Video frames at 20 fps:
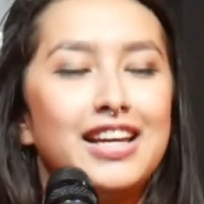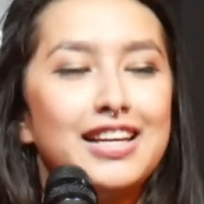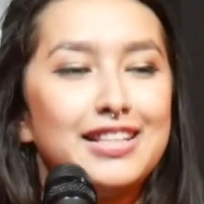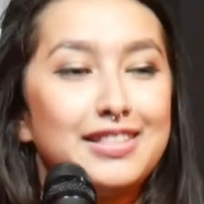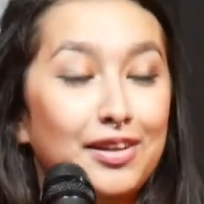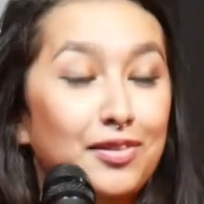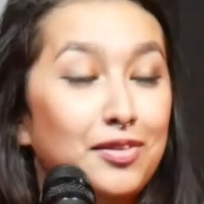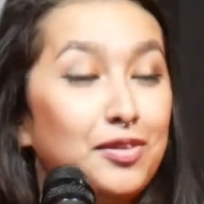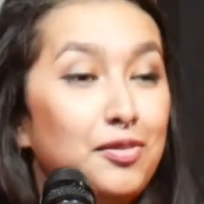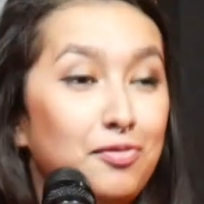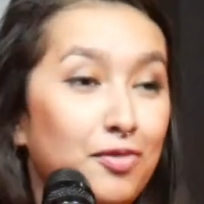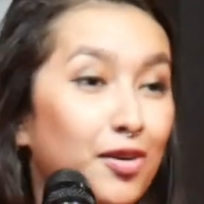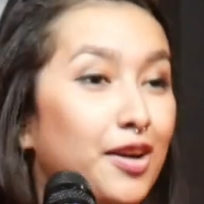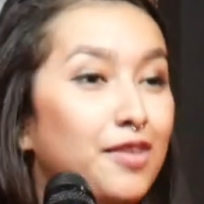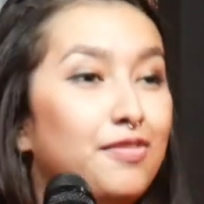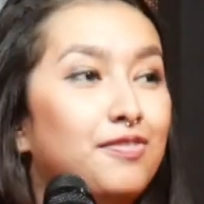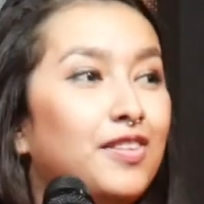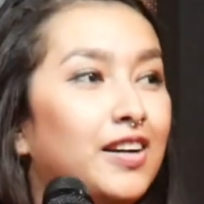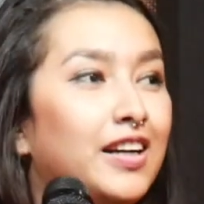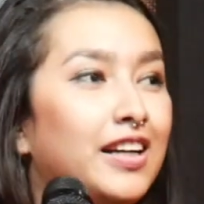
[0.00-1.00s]
sounded very
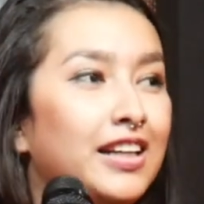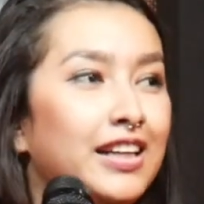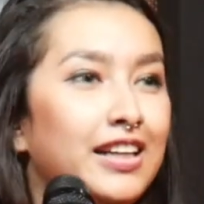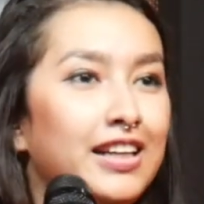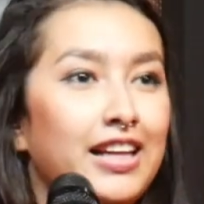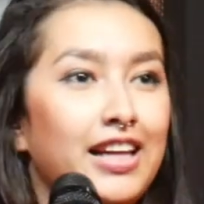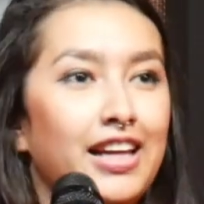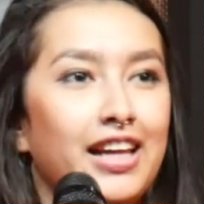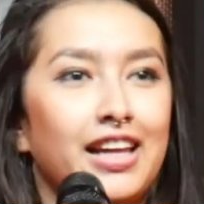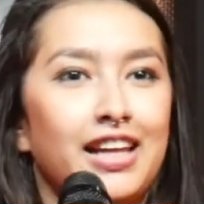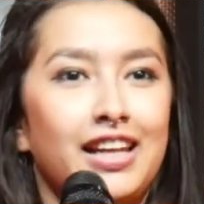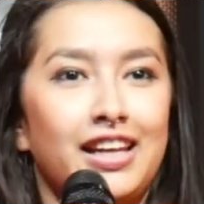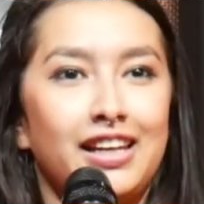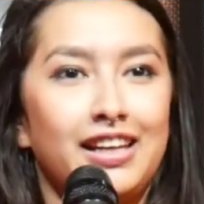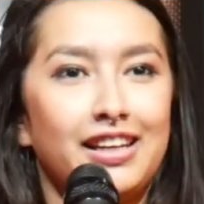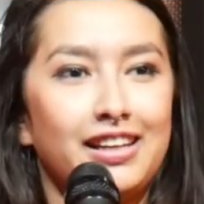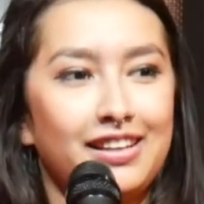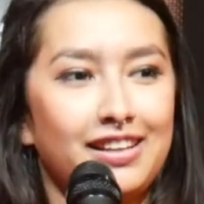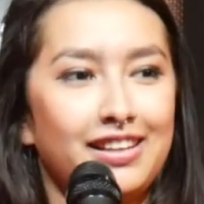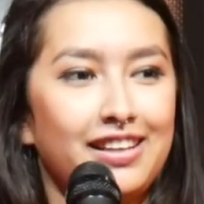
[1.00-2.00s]
fun
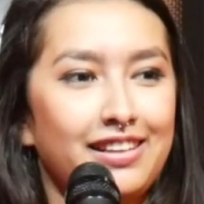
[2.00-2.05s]
and,